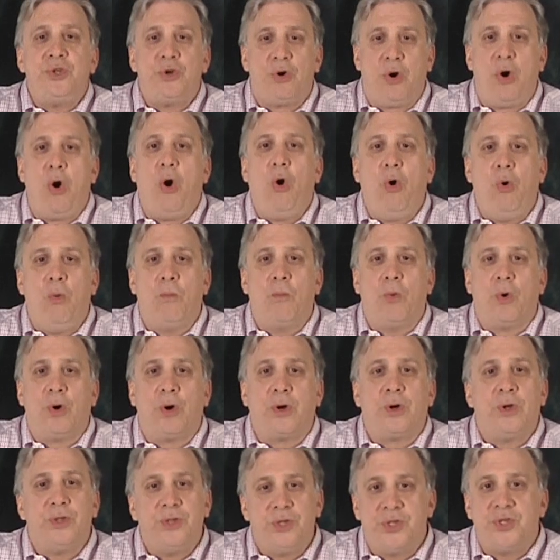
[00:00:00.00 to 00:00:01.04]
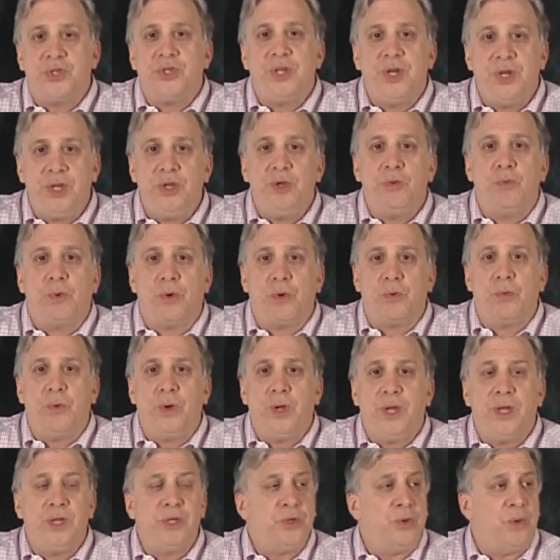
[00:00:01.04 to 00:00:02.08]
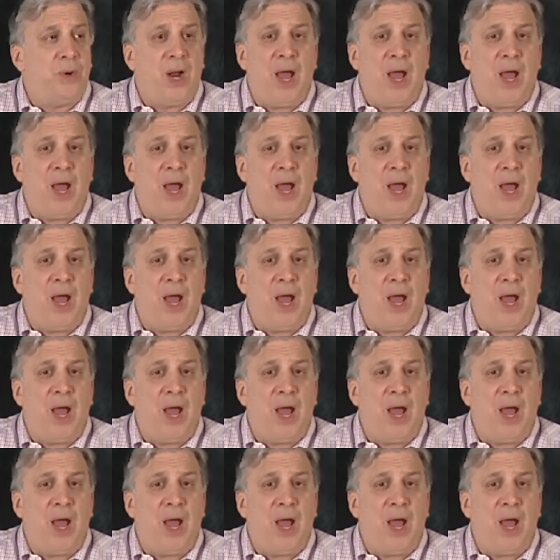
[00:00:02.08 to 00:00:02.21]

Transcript: your homework on the city you were going into,